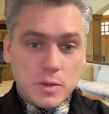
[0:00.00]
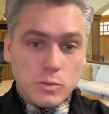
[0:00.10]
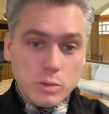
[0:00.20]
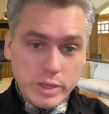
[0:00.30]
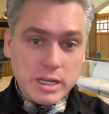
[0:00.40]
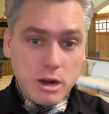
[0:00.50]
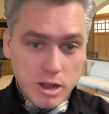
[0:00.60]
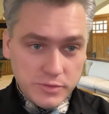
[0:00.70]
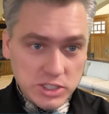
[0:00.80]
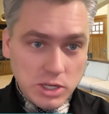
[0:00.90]
what we in our
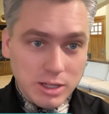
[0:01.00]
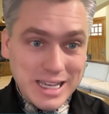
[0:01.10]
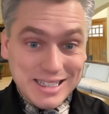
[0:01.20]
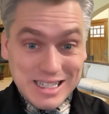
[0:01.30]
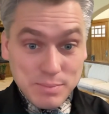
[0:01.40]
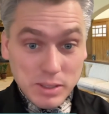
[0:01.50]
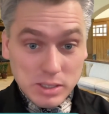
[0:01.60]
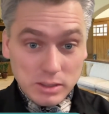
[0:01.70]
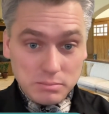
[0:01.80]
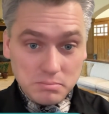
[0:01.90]
office call a
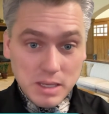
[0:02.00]
typical